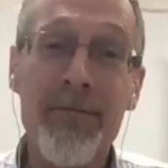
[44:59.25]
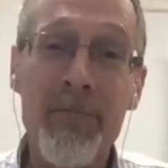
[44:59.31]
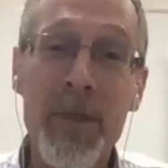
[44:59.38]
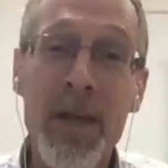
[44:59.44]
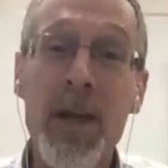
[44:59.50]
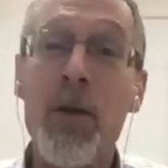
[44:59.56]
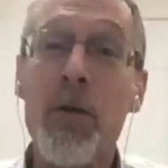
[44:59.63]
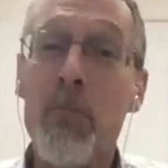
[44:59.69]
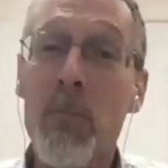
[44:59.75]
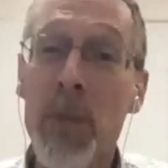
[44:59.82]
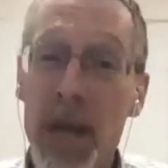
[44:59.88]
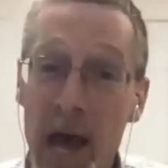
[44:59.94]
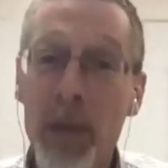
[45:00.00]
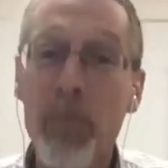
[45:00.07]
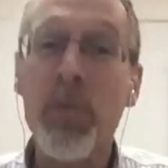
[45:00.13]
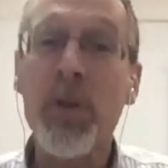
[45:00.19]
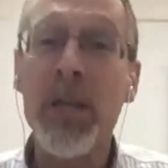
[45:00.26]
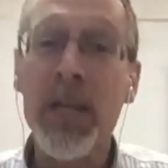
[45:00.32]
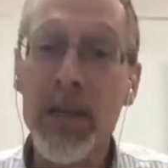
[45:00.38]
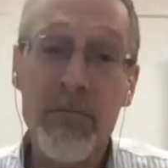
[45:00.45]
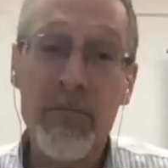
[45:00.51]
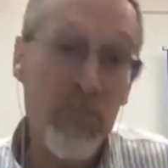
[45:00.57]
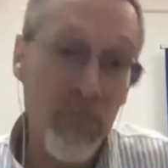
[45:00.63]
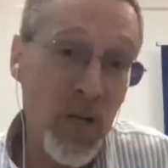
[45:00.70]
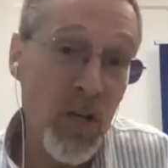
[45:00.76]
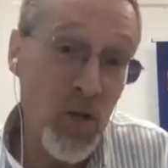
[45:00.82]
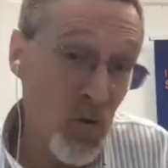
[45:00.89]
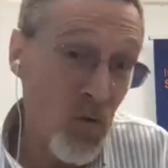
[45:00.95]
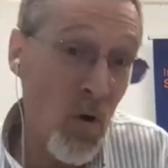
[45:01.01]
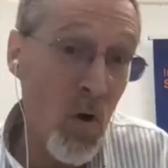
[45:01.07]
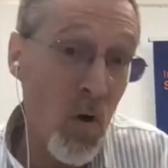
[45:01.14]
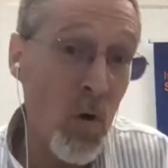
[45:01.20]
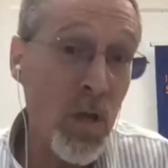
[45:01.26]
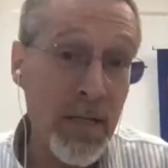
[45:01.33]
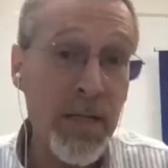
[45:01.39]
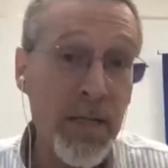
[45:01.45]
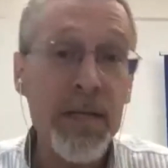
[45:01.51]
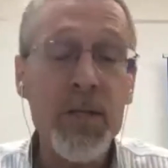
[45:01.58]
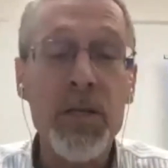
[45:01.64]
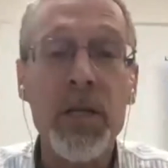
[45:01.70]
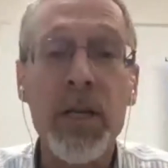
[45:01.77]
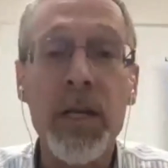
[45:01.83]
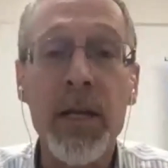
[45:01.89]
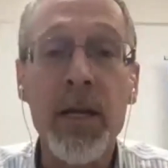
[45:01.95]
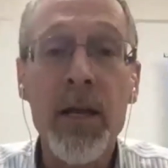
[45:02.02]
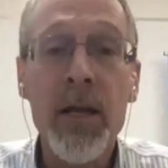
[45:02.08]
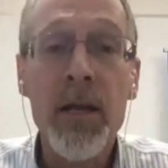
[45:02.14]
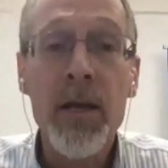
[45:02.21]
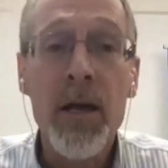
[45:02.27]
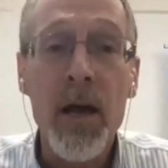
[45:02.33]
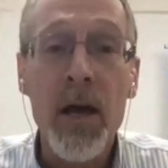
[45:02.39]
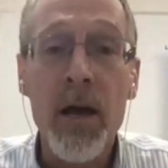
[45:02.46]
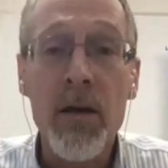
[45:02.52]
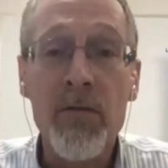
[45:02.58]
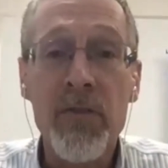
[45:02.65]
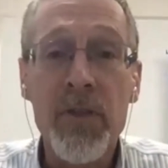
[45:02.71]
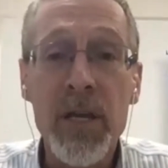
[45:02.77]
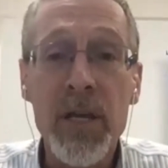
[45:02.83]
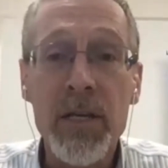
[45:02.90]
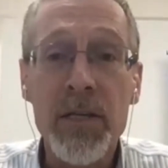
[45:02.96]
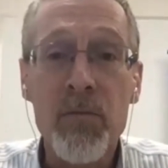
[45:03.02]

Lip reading: their monopoly control, essentially, of these